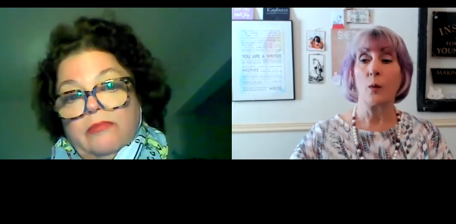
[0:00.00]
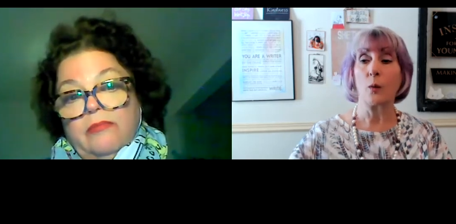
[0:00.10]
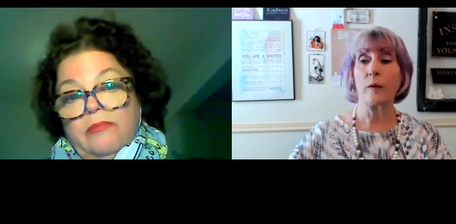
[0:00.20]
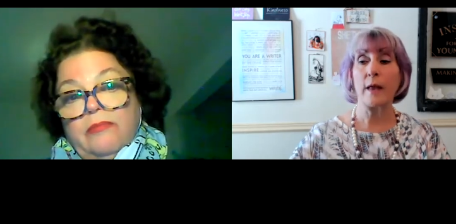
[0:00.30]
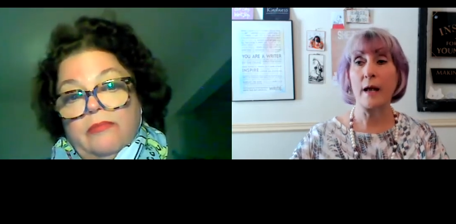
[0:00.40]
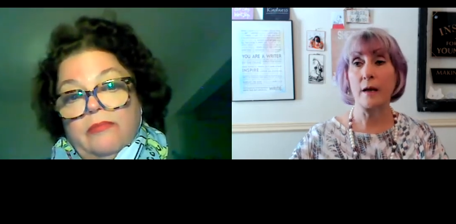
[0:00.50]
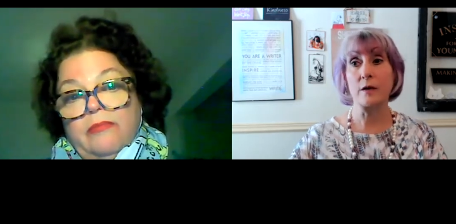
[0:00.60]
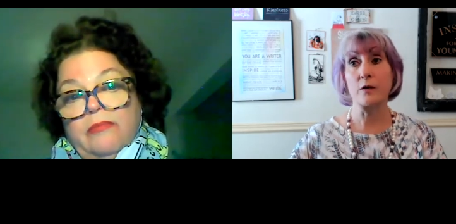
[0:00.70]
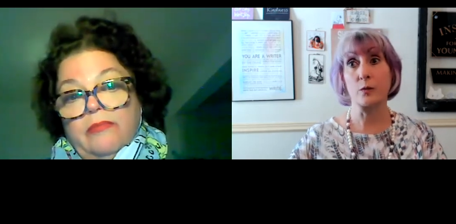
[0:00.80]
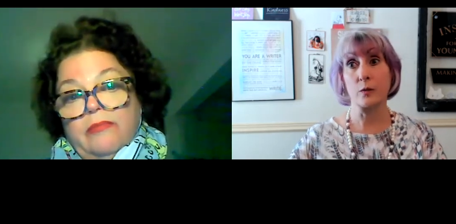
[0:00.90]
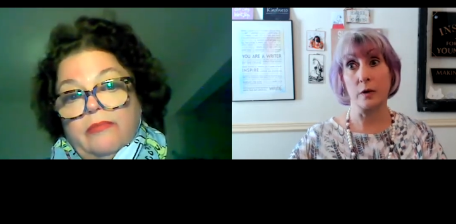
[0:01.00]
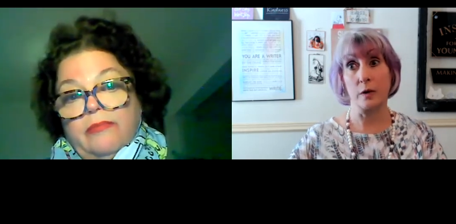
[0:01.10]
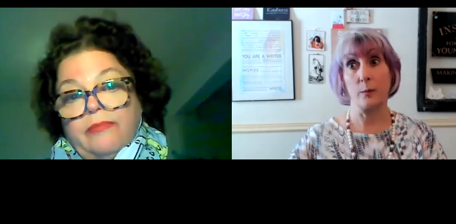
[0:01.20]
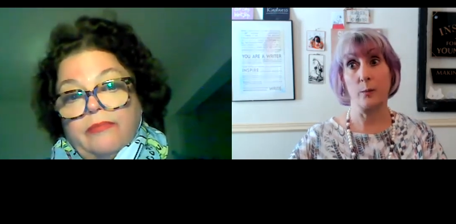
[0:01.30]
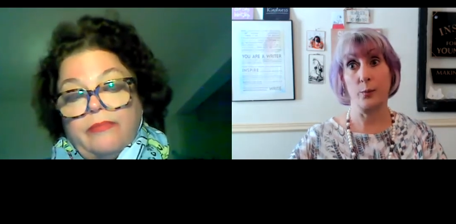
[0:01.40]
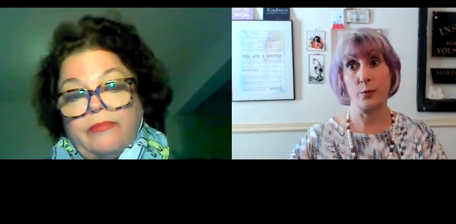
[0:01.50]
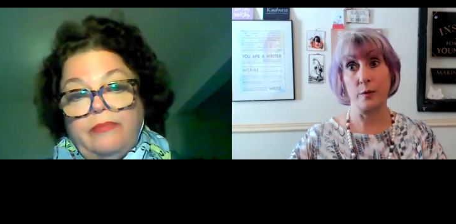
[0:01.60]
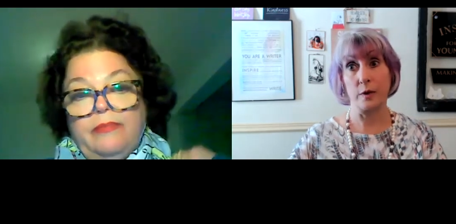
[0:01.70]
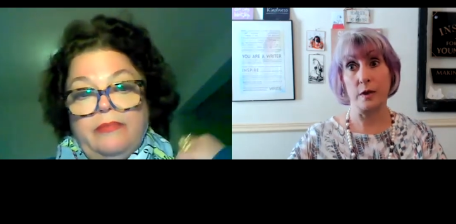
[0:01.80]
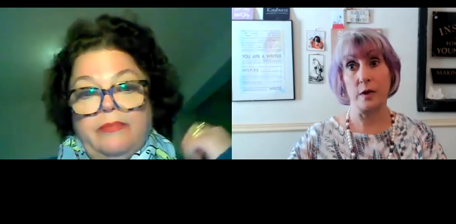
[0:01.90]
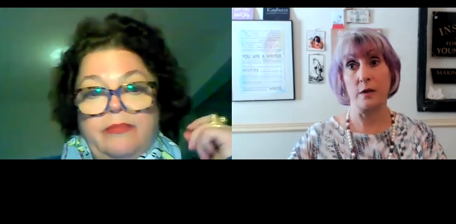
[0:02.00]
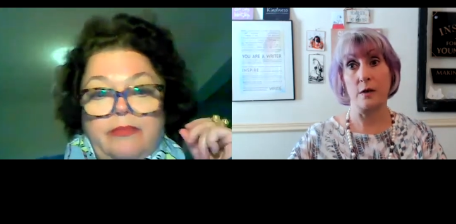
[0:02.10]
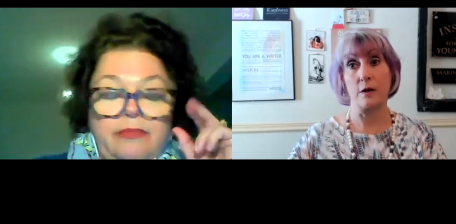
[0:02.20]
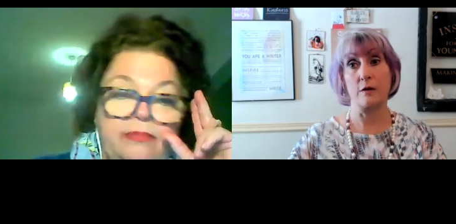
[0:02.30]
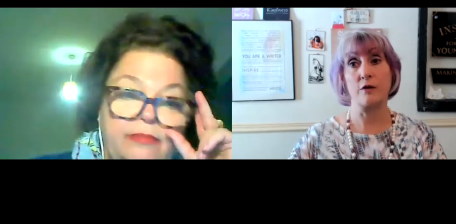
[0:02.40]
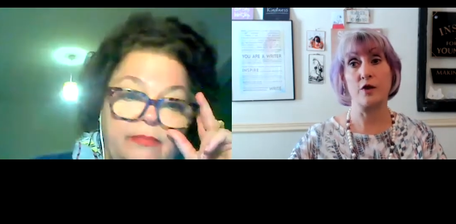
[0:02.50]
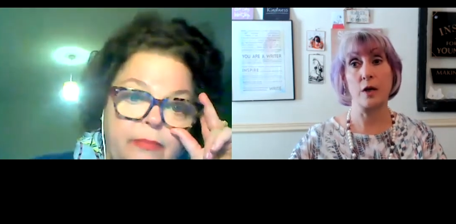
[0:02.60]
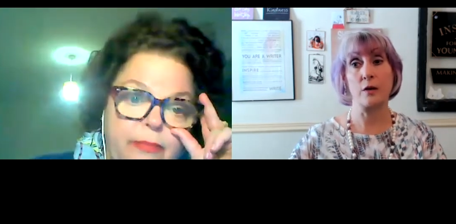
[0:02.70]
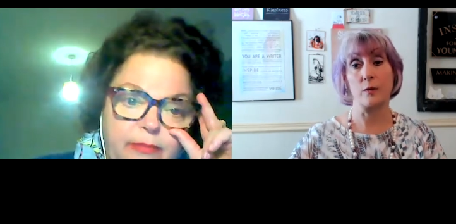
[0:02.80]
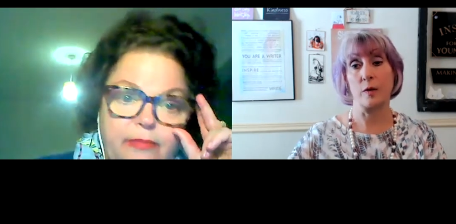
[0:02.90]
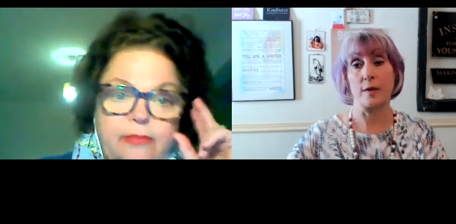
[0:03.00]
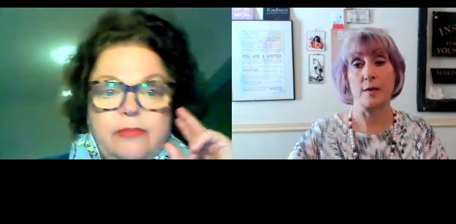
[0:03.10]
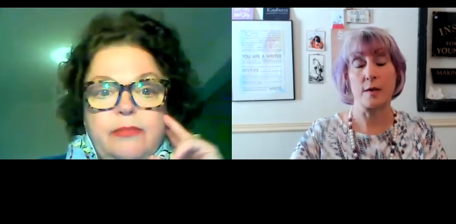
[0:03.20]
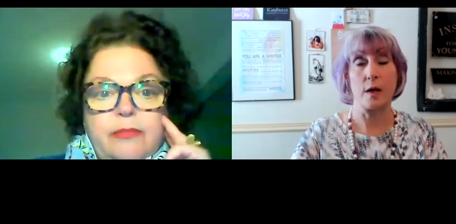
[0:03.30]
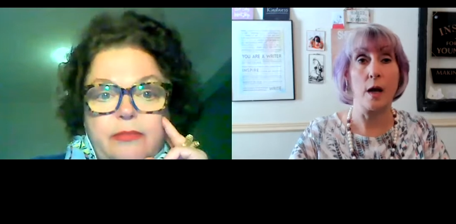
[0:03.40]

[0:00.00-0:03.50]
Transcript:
Speaker 1: Well, that is really pretty darn generous.